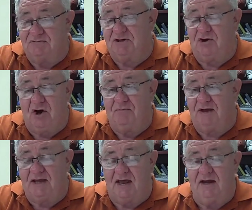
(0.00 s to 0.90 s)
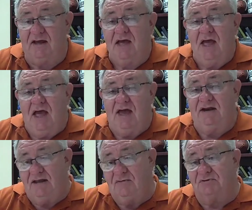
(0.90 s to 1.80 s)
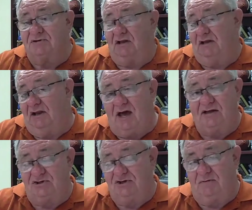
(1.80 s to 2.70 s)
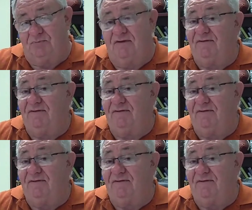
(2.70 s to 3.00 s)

He was a car mechanic, and he was a lot cheaper.